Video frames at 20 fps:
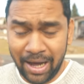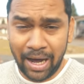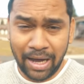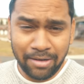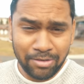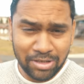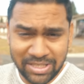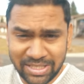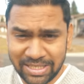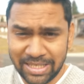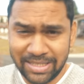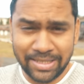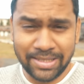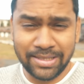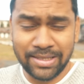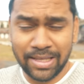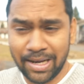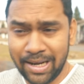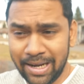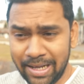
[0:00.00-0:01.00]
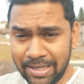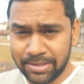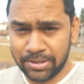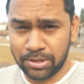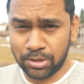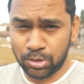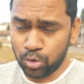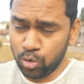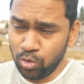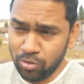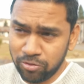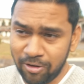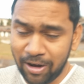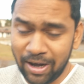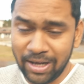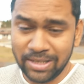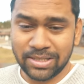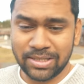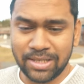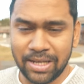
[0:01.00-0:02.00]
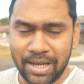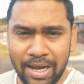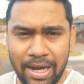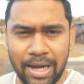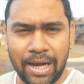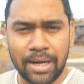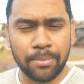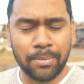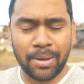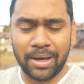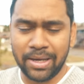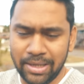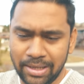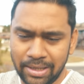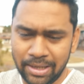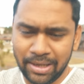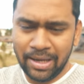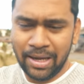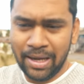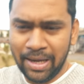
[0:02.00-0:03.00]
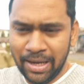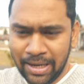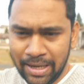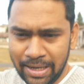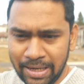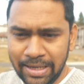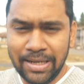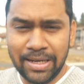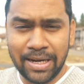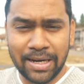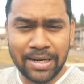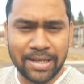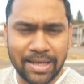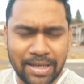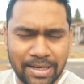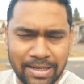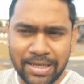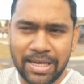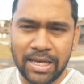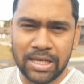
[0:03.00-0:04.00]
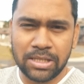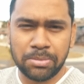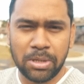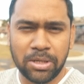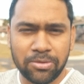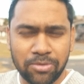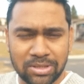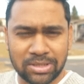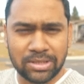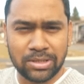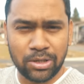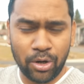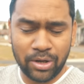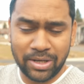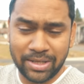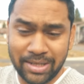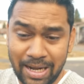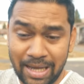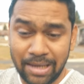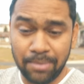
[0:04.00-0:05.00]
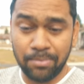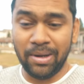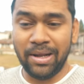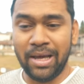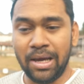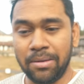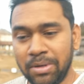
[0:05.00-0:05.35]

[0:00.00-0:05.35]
I was changing the lens too fast and my indicator engagement was not timely.